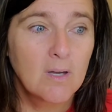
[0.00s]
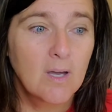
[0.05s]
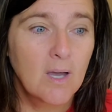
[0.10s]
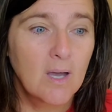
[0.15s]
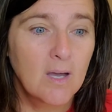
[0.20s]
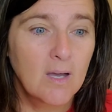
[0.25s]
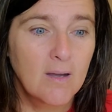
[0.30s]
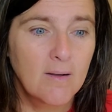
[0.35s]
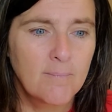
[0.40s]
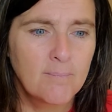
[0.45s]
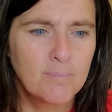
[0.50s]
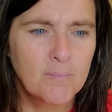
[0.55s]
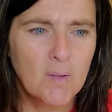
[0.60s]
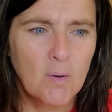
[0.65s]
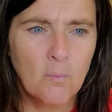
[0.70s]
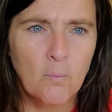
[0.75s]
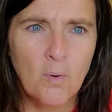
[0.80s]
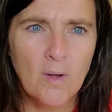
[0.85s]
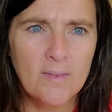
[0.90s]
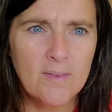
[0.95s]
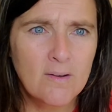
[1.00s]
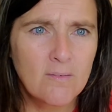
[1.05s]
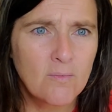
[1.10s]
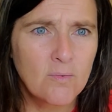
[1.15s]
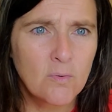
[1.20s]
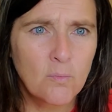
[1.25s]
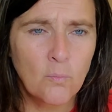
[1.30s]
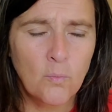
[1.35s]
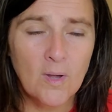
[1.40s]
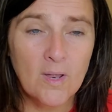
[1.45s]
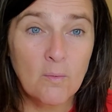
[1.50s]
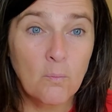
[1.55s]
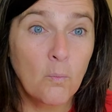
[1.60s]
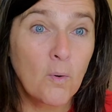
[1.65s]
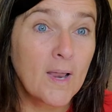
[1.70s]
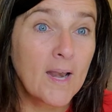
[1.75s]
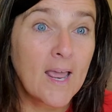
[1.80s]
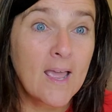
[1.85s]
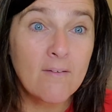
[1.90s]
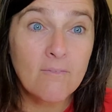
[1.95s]
um, whether what,
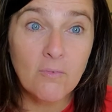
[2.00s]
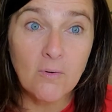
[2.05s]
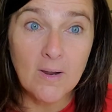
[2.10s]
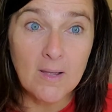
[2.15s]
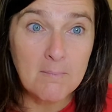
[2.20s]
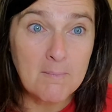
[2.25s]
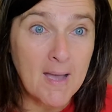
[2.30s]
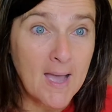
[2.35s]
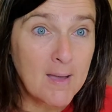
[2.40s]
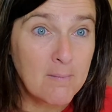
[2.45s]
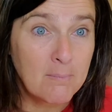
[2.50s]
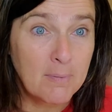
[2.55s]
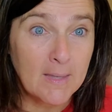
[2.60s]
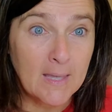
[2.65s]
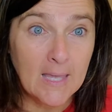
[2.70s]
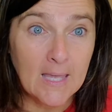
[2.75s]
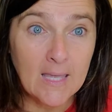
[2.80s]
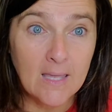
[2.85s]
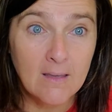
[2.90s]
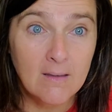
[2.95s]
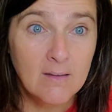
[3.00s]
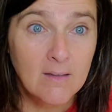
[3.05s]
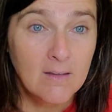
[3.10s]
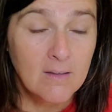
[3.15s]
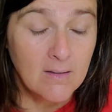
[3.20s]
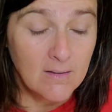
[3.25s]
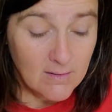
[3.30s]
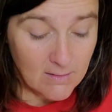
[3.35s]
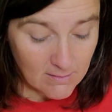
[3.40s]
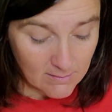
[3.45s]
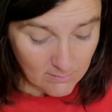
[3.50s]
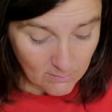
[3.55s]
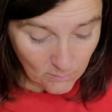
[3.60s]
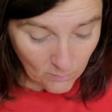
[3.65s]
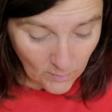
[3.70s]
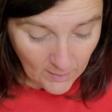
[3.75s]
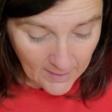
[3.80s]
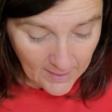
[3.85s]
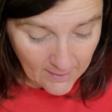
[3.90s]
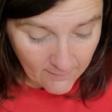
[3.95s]
whatever it might be,
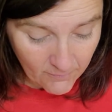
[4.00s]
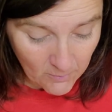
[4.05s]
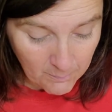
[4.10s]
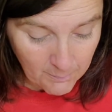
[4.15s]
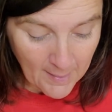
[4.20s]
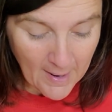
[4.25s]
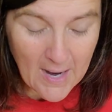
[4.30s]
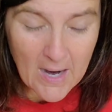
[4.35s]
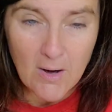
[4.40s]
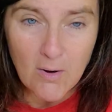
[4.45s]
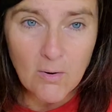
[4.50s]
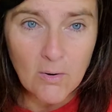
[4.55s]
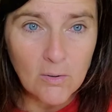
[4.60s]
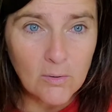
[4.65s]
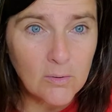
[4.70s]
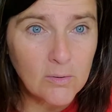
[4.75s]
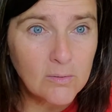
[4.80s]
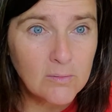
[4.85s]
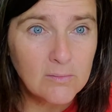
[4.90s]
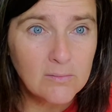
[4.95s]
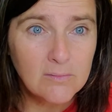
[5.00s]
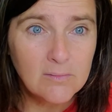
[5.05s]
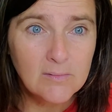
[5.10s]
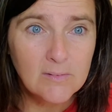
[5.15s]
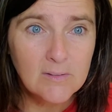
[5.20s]
whatever peril,